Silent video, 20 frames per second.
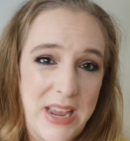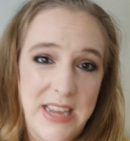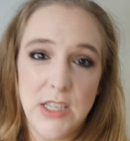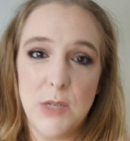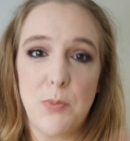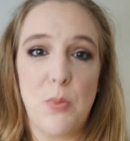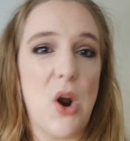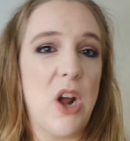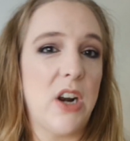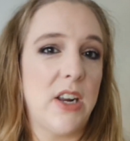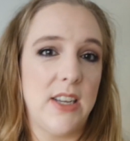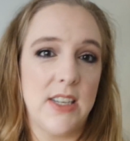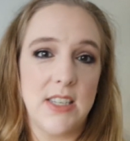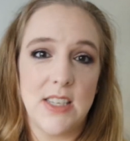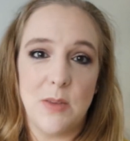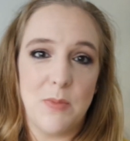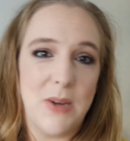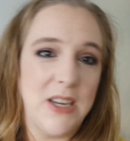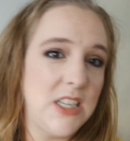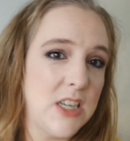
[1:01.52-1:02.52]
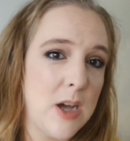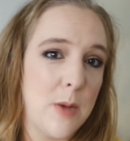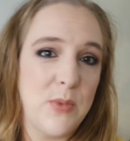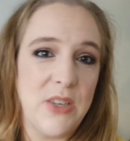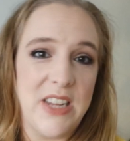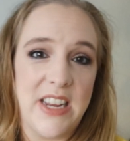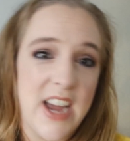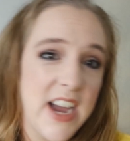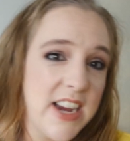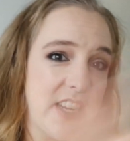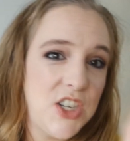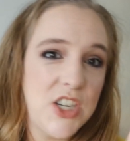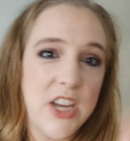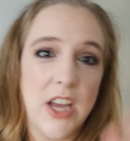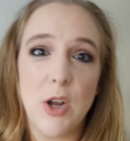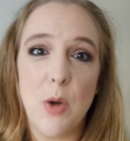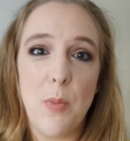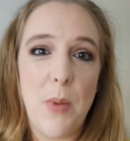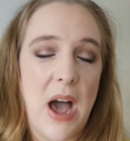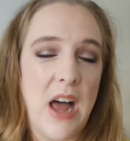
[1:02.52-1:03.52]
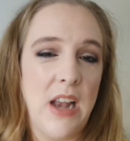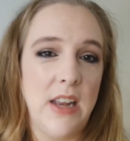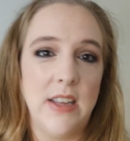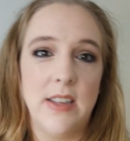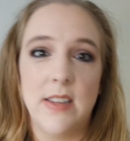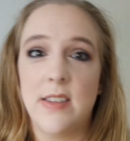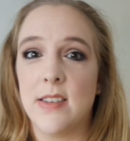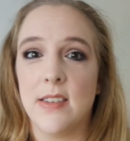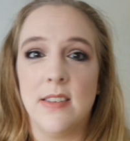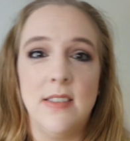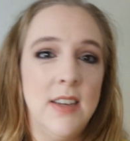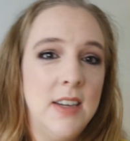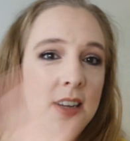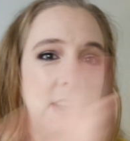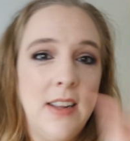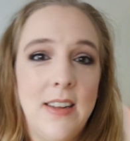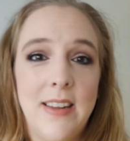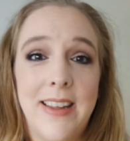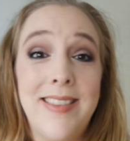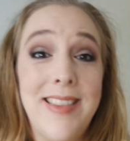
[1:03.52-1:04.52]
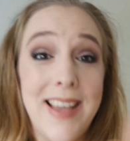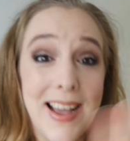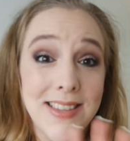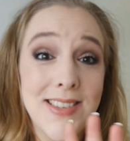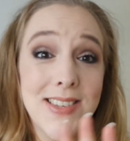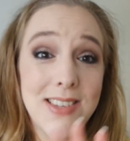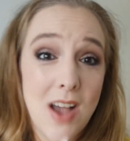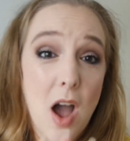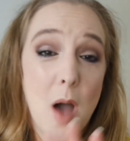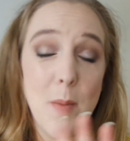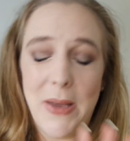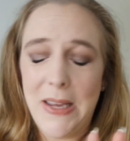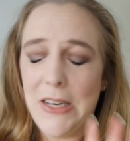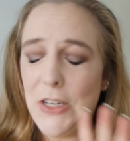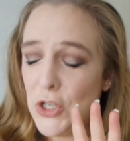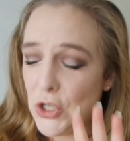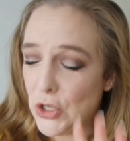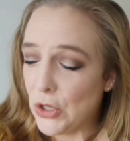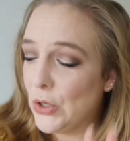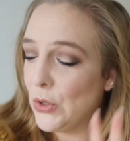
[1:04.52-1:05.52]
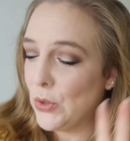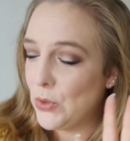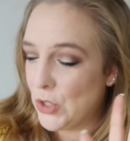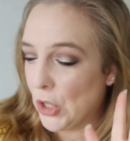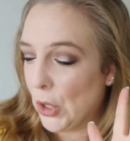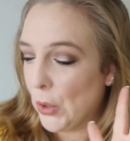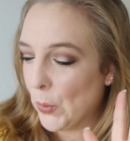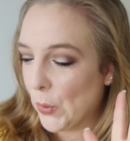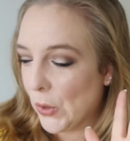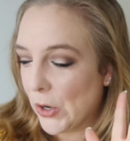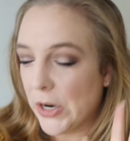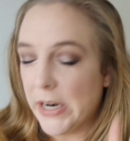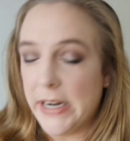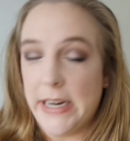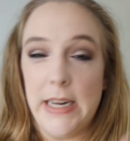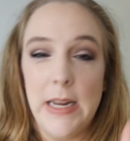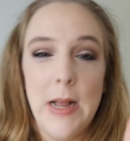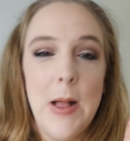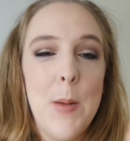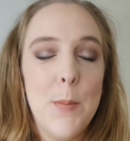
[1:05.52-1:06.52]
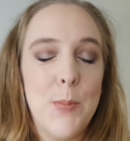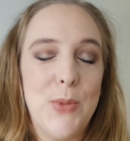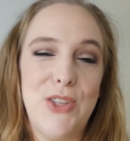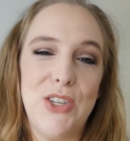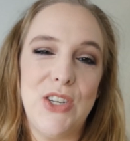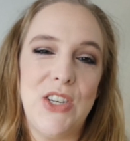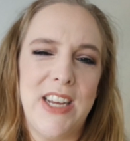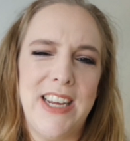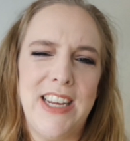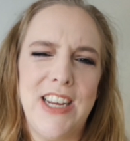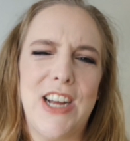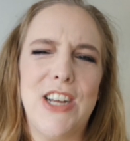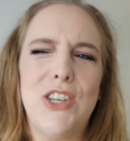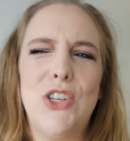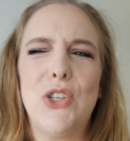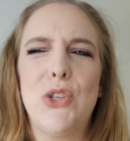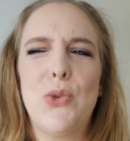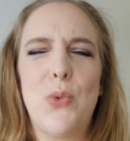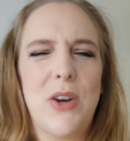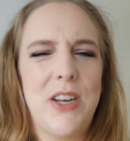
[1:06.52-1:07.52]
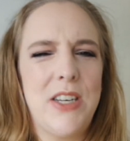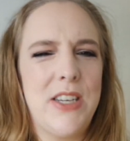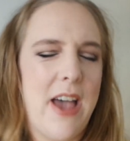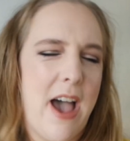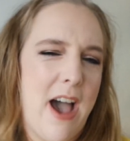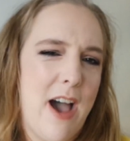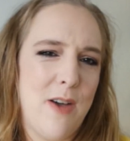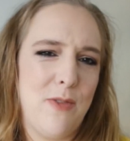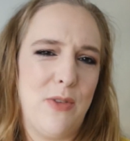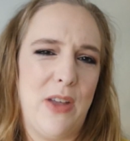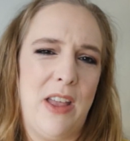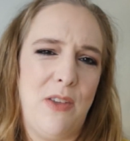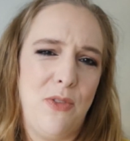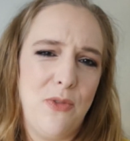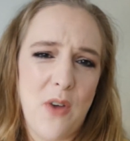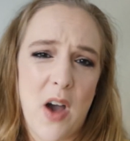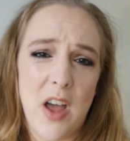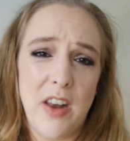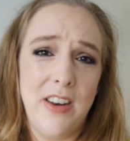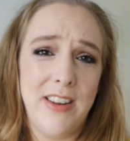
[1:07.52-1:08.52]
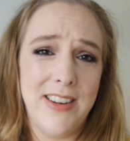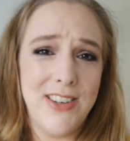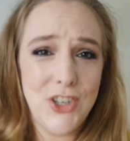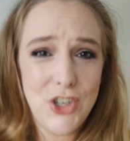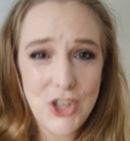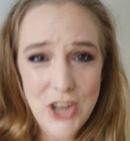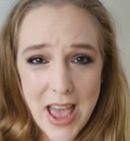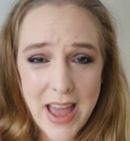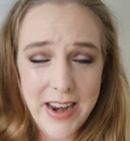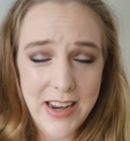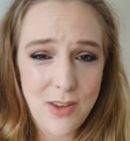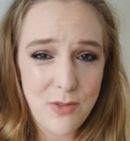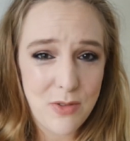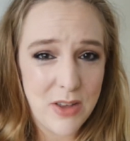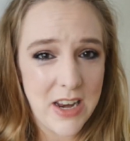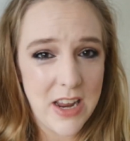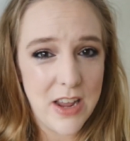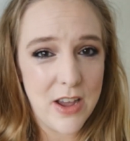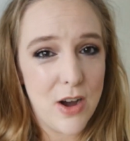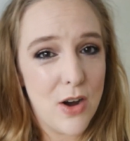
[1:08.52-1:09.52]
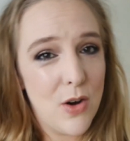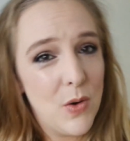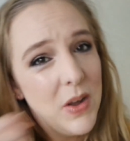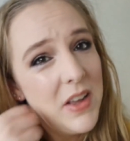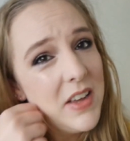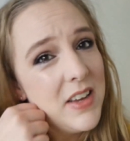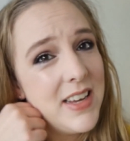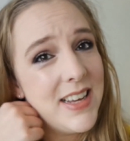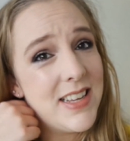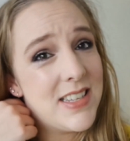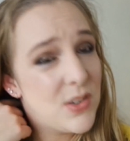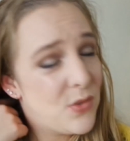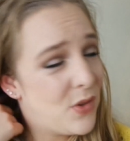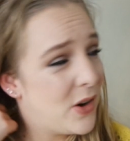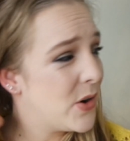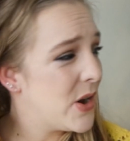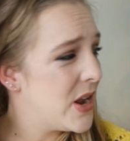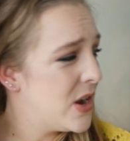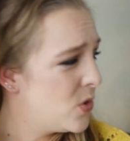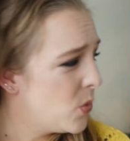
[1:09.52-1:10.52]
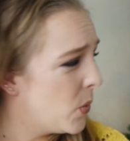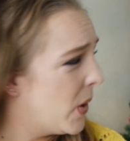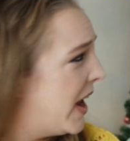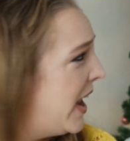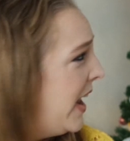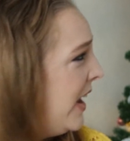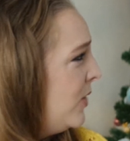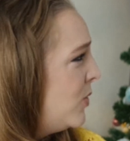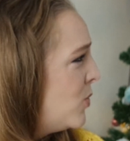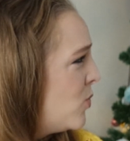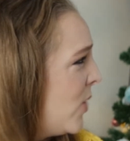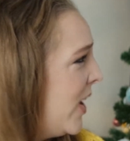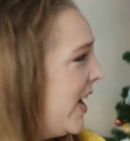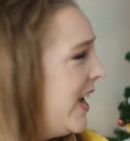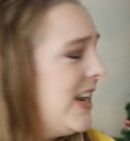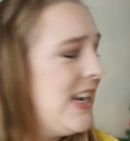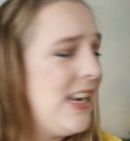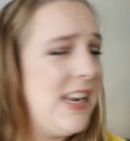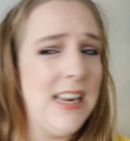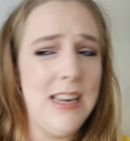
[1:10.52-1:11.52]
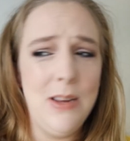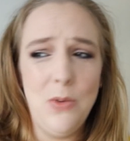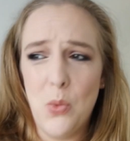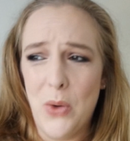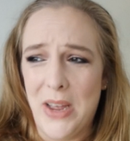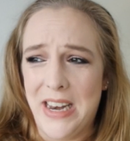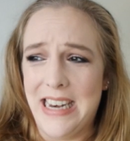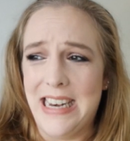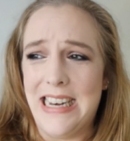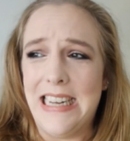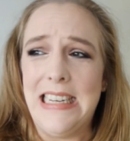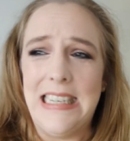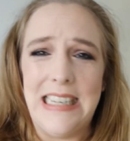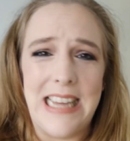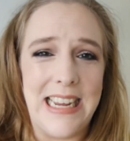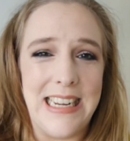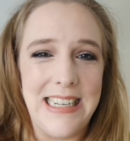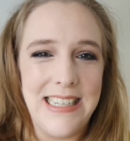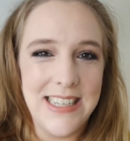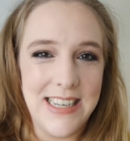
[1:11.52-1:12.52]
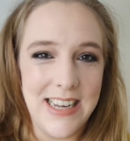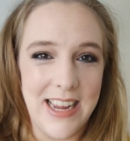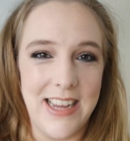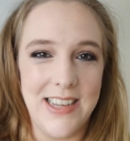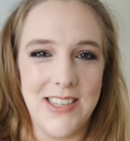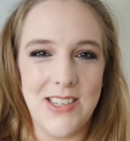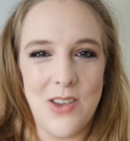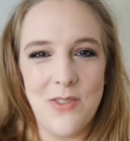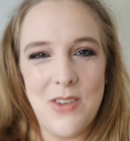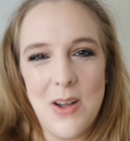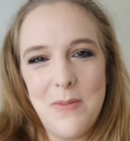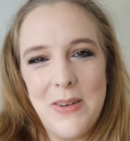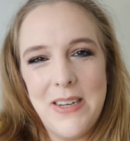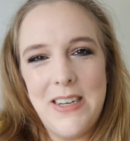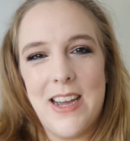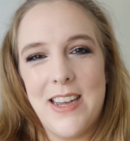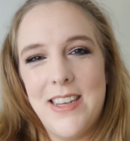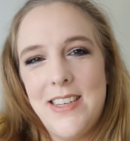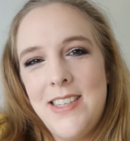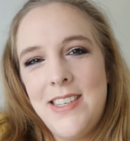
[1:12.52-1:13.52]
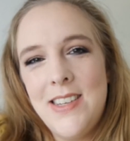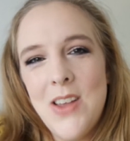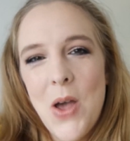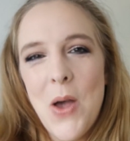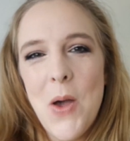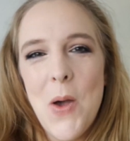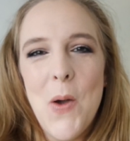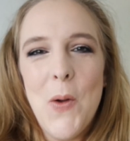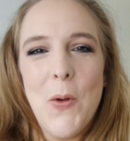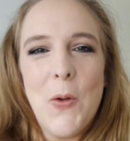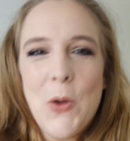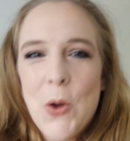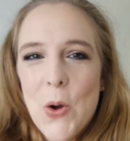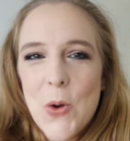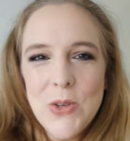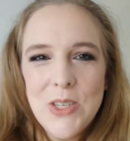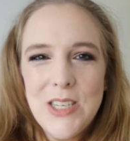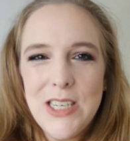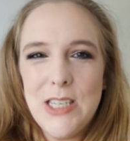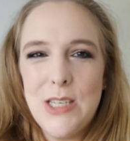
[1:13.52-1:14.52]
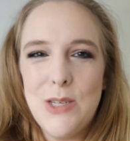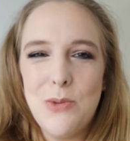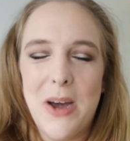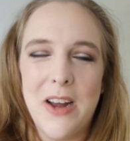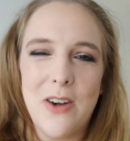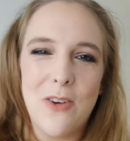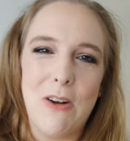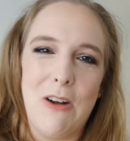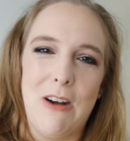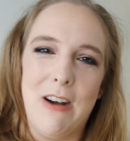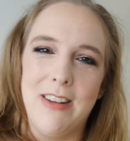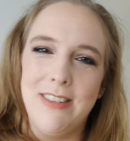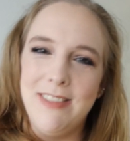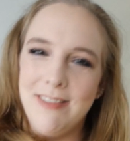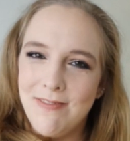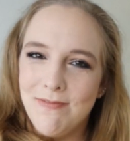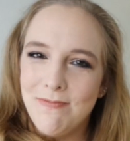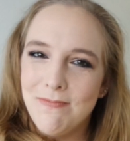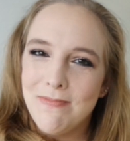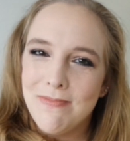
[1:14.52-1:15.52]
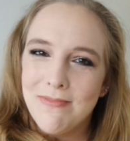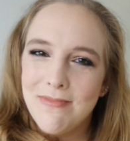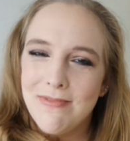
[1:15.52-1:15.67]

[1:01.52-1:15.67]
base products and my top 10 eyeshadow palettes, and like that's coming too, don't worry. But today I just wanted to have a fun, chatty video. It's a very gray, rainy, windy day today, so I've got my nice cozy sweater on.